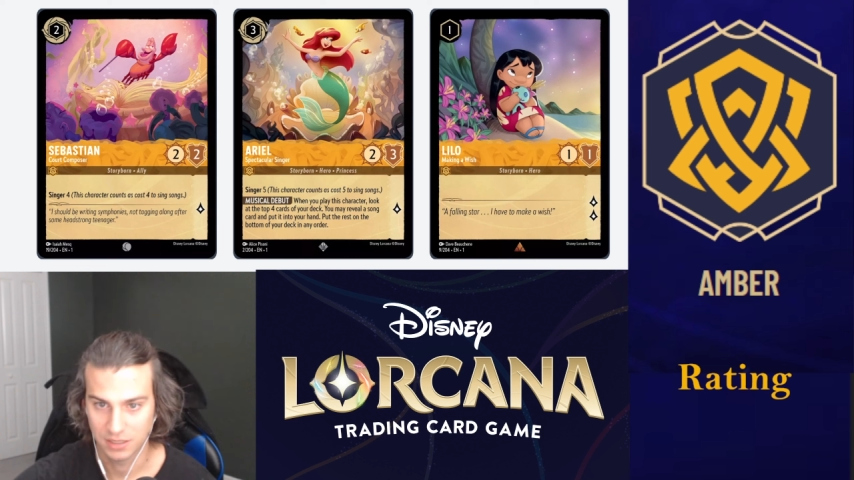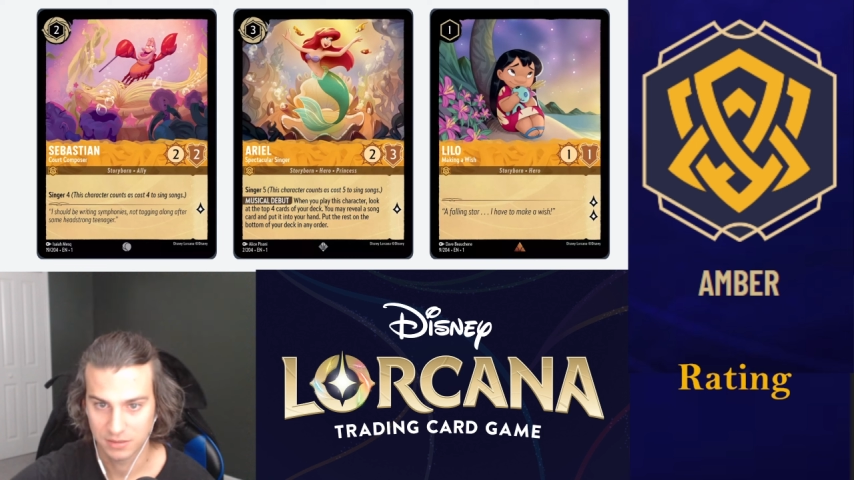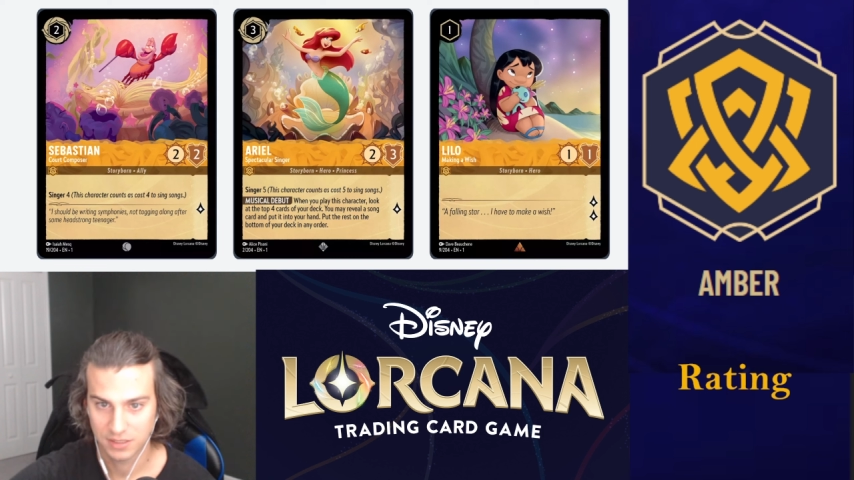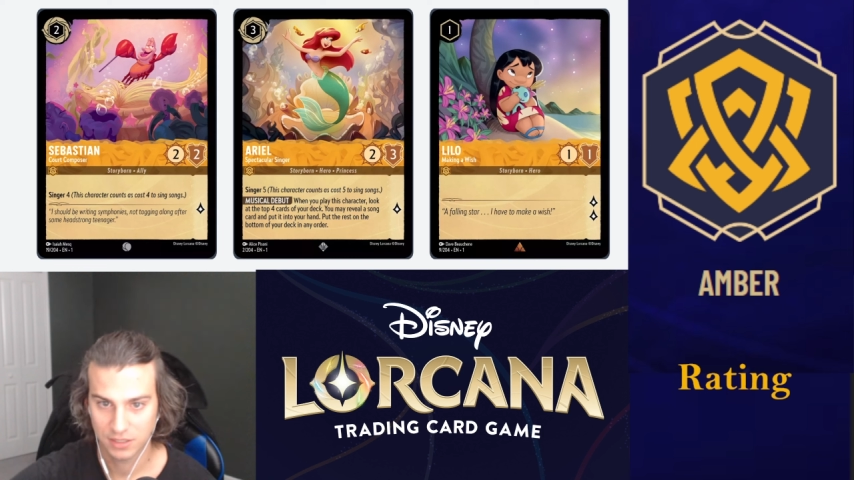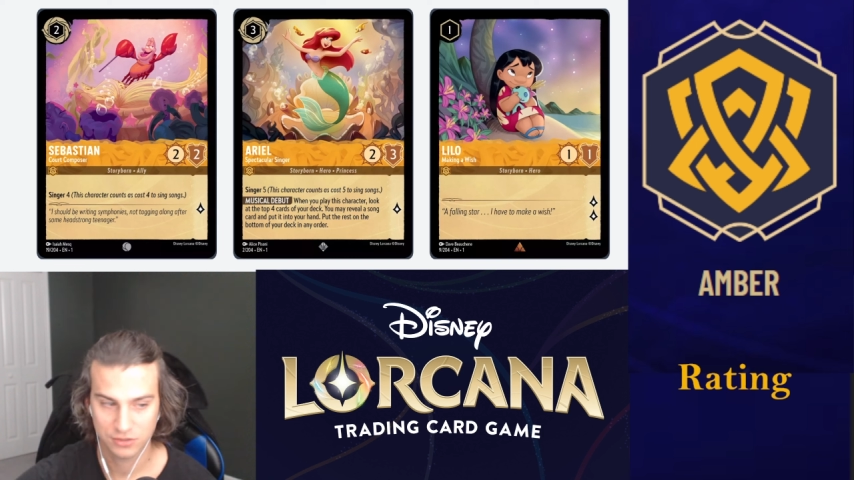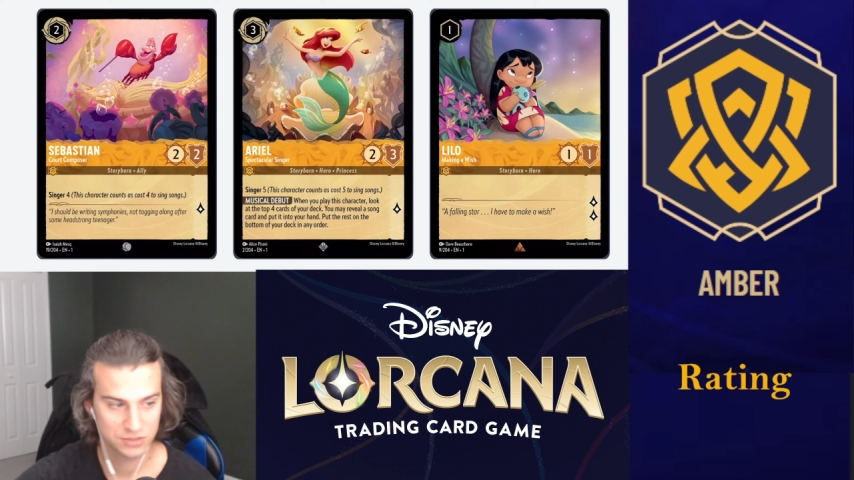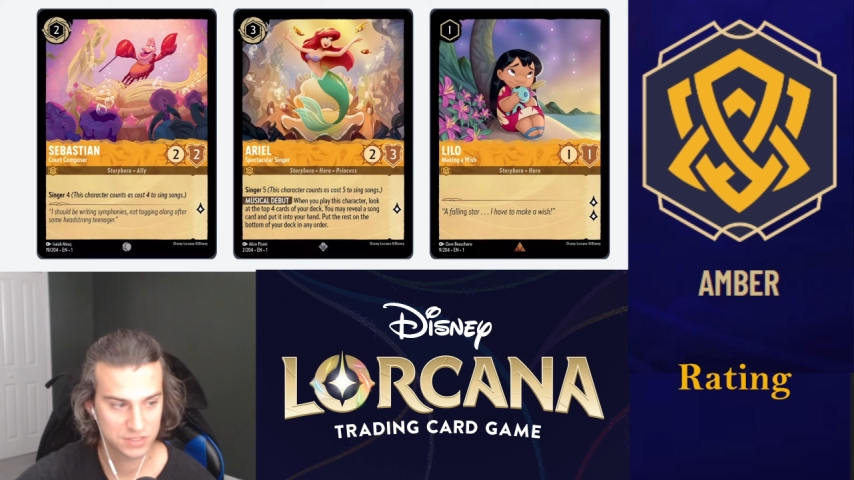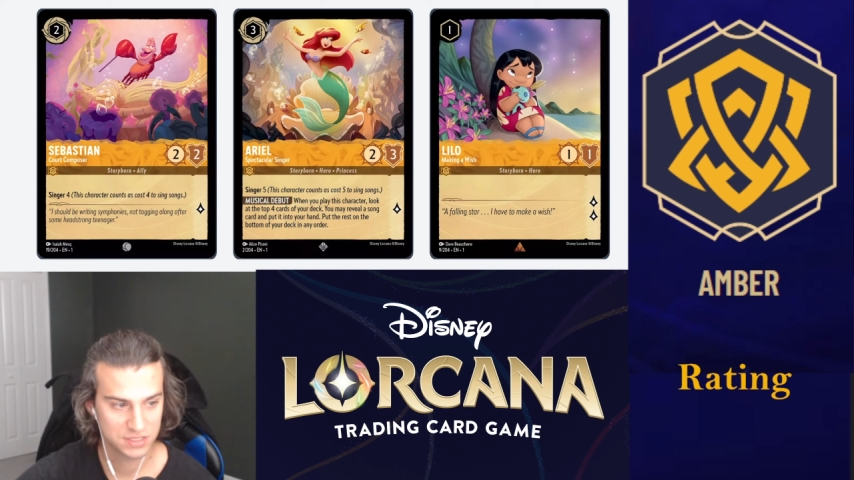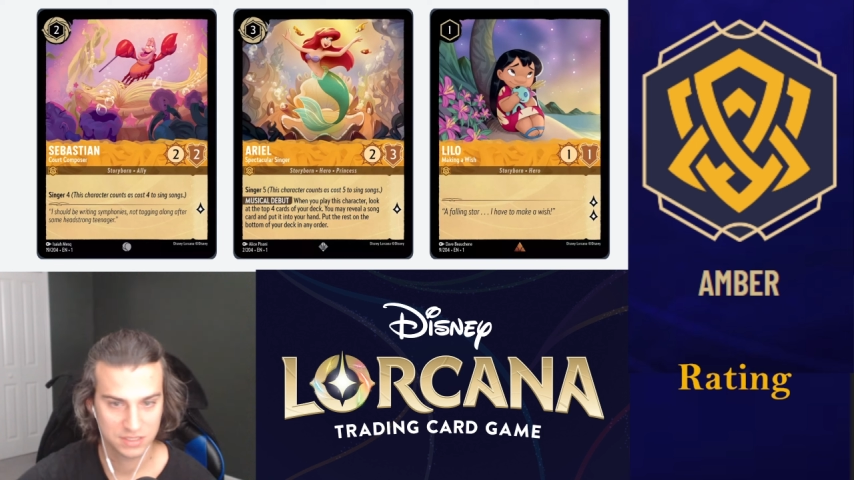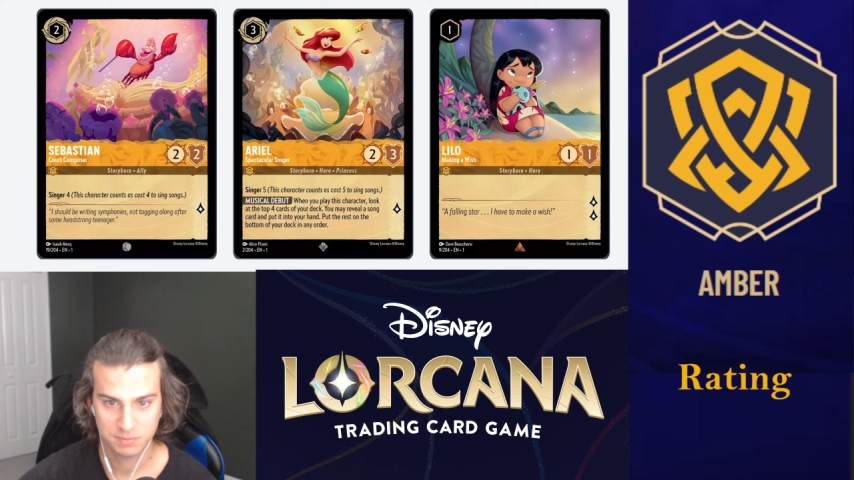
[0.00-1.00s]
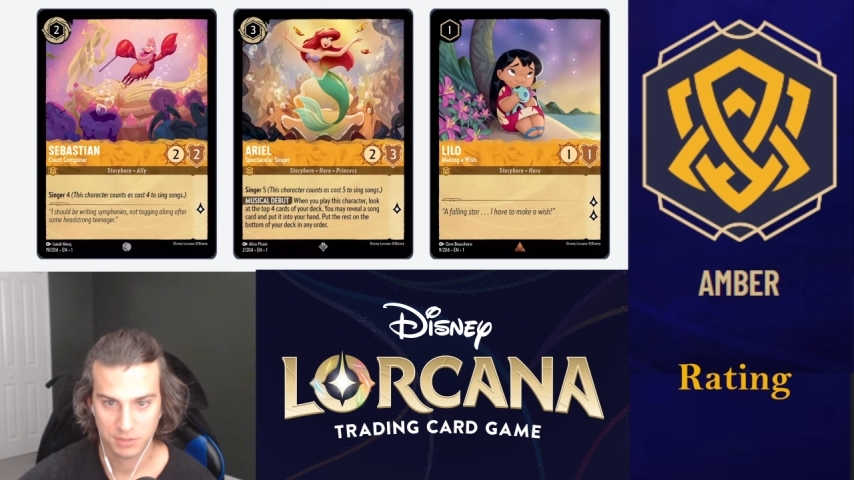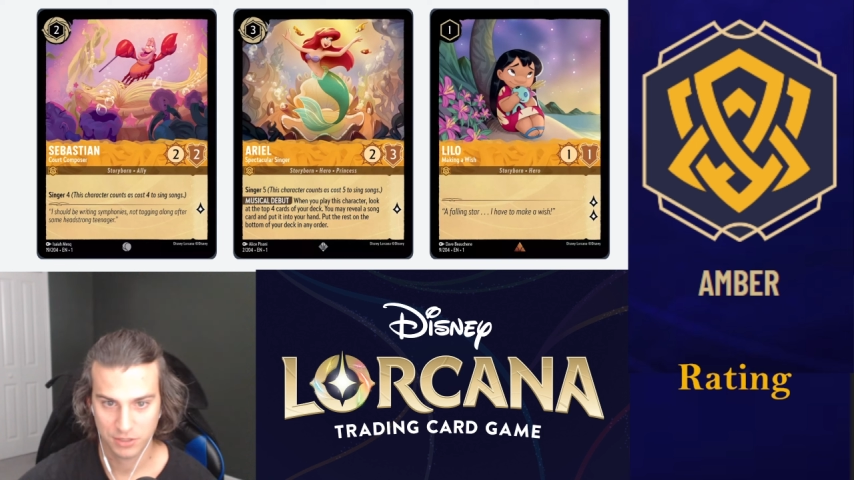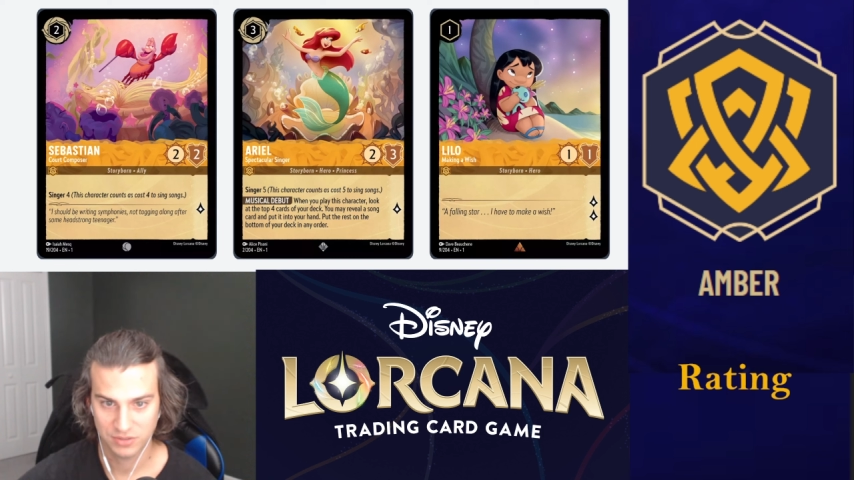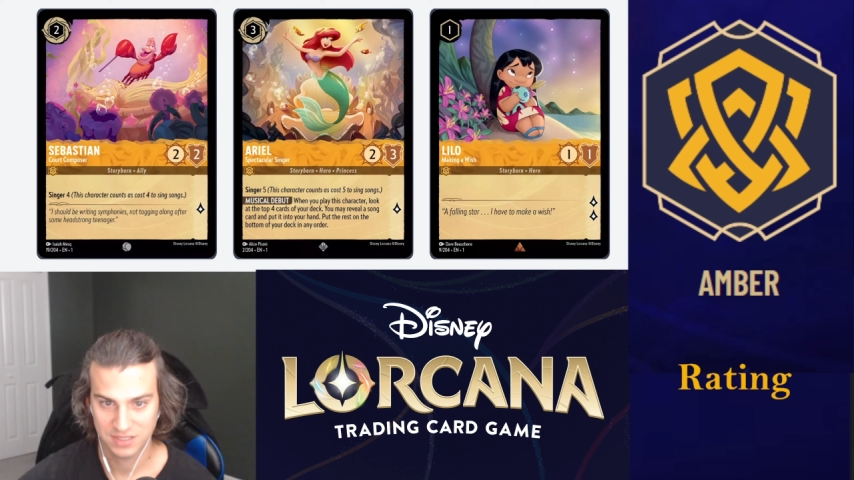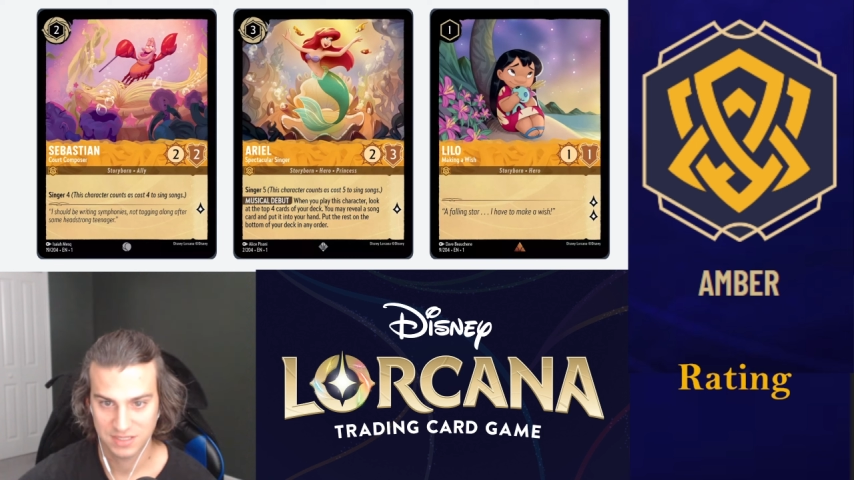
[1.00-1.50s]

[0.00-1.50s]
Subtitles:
characters spells